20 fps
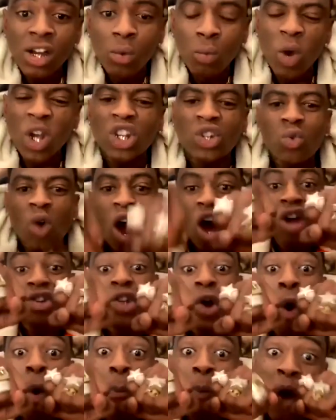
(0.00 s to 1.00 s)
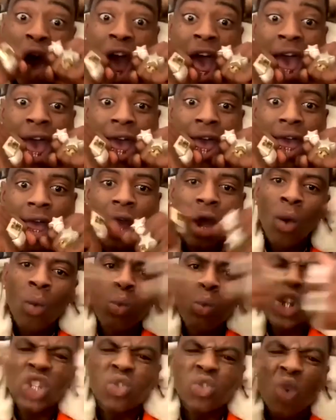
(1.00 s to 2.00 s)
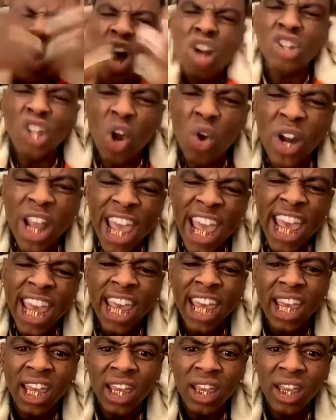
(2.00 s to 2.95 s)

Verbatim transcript: I will beat you, your ass, nigga. What you want to do then?